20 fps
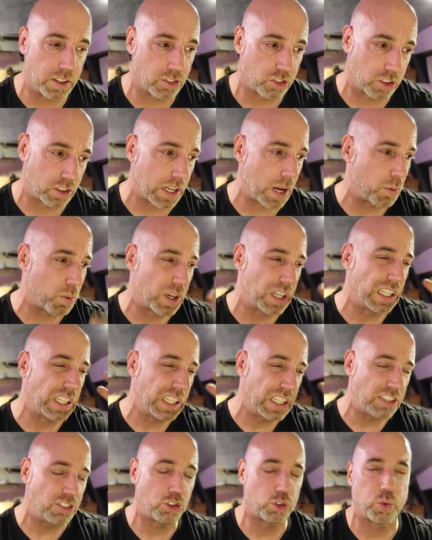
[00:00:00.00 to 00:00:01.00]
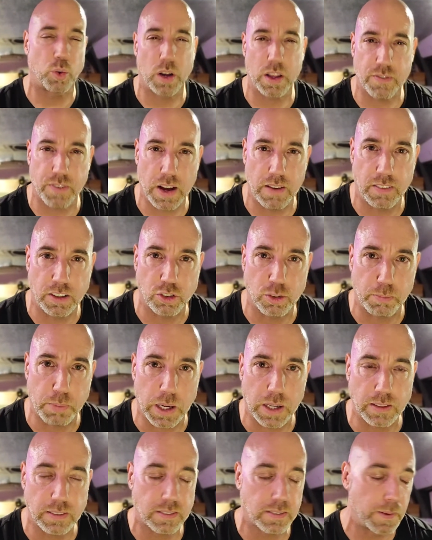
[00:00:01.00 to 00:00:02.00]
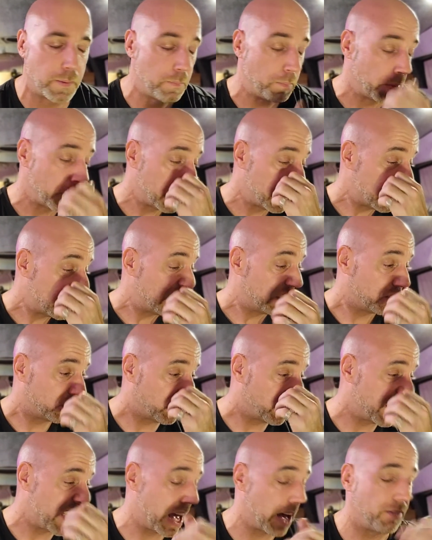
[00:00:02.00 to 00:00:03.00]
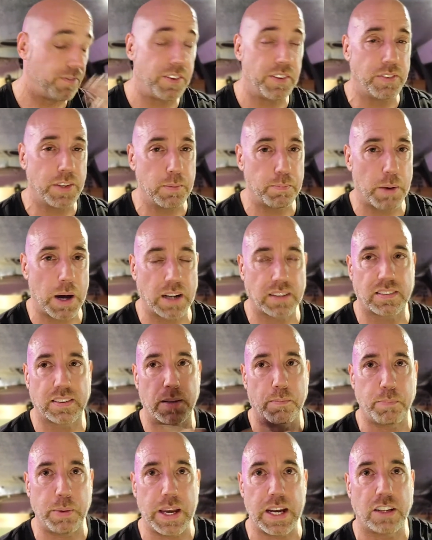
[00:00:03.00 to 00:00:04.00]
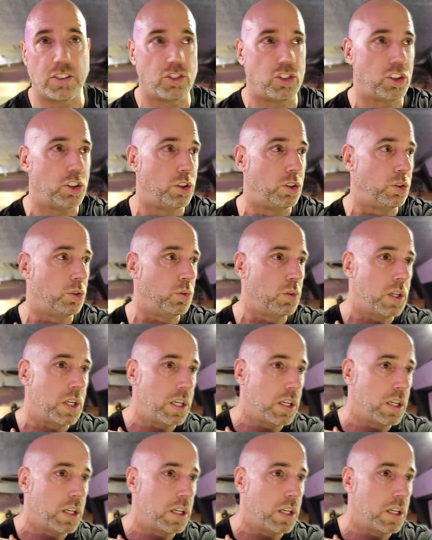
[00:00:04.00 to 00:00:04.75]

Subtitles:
So now we're at least $2,500. So yeah, $50 compared to,